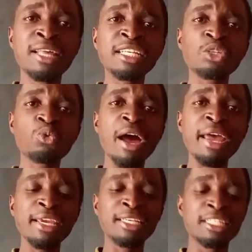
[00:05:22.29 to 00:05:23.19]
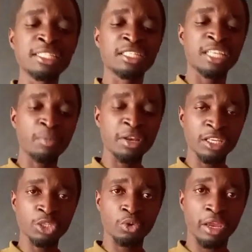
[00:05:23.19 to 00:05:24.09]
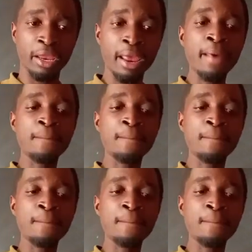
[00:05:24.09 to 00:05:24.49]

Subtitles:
That is why it is stable in this way.